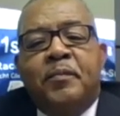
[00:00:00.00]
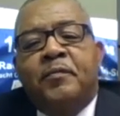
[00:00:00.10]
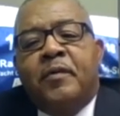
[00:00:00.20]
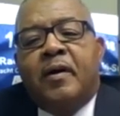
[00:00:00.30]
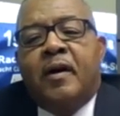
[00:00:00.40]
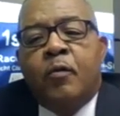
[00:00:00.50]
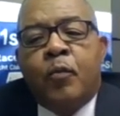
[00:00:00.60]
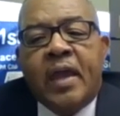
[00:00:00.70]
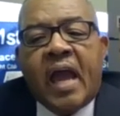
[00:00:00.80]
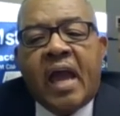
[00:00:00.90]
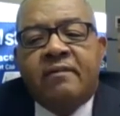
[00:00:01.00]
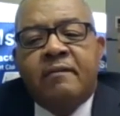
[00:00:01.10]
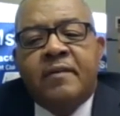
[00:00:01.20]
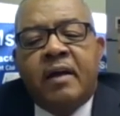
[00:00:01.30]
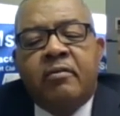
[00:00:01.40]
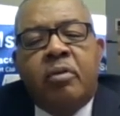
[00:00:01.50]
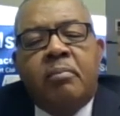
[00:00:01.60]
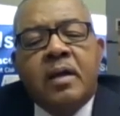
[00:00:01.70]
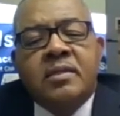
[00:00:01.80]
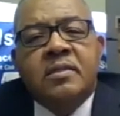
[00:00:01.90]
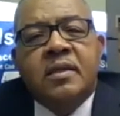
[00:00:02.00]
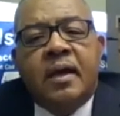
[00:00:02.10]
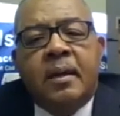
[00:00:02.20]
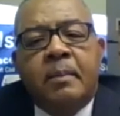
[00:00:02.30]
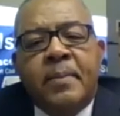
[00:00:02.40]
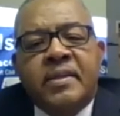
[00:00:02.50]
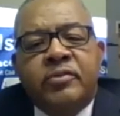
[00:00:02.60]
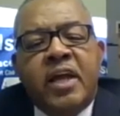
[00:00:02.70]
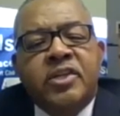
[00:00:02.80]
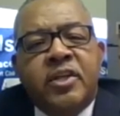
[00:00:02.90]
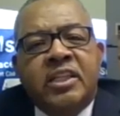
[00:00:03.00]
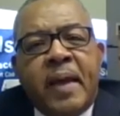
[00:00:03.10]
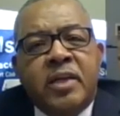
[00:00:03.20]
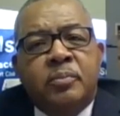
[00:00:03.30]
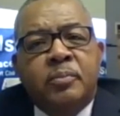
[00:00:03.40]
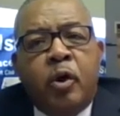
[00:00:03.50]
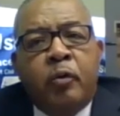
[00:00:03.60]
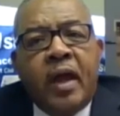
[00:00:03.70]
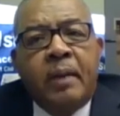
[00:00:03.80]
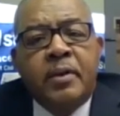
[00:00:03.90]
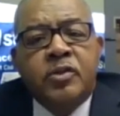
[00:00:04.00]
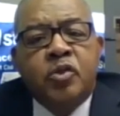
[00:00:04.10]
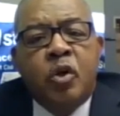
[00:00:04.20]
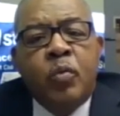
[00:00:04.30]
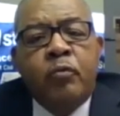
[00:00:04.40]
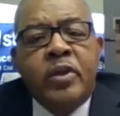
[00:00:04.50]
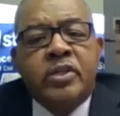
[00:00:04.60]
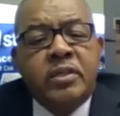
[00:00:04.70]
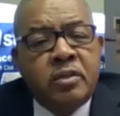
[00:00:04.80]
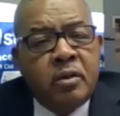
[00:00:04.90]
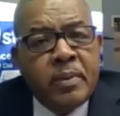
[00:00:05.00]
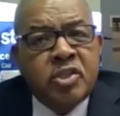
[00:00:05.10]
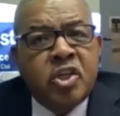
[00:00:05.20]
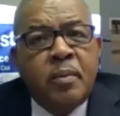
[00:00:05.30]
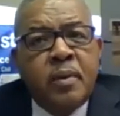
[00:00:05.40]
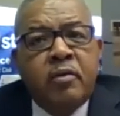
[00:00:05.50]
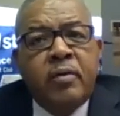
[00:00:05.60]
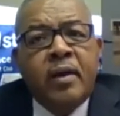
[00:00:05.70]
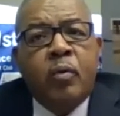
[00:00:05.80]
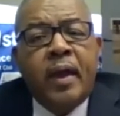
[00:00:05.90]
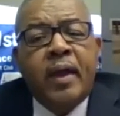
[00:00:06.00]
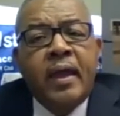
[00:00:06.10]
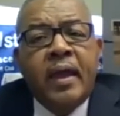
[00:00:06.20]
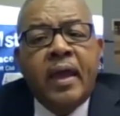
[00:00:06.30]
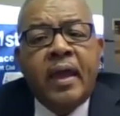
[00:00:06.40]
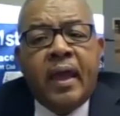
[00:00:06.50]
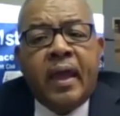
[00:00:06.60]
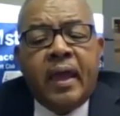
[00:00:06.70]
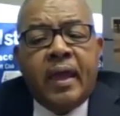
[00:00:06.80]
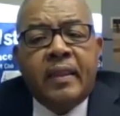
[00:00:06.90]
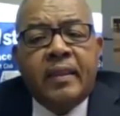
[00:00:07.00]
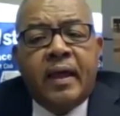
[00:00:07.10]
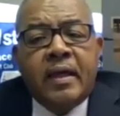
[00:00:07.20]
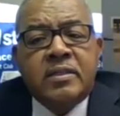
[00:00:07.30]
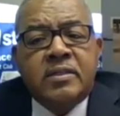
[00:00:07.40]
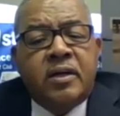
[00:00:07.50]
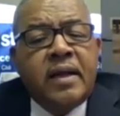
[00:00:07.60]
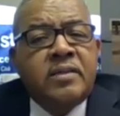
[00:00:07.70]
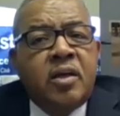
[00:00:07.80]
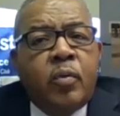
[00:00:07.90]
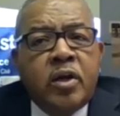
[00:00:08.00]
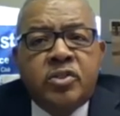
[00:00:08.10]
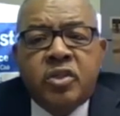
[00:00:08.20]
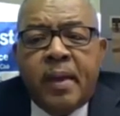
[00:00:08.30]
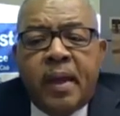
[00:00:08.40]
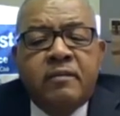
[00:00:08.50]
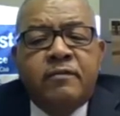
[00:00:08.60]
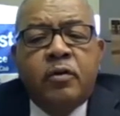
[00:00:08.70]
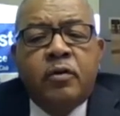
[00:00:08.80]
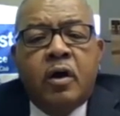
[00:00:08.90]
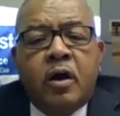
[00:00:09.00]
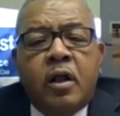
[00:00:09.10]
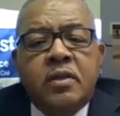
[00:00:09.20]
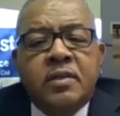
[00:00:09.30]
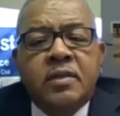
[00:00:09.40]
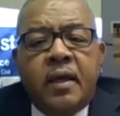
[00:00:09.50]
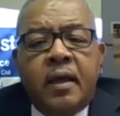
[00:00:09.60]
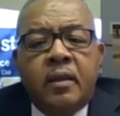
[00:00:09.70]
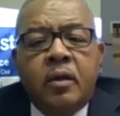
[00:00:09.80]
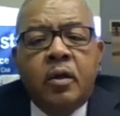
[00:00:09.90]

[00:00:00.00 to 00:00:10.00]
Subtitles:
we have a very robust business retention expansion program. And so we reach into the business community right away and start asking questions, making phone calls. And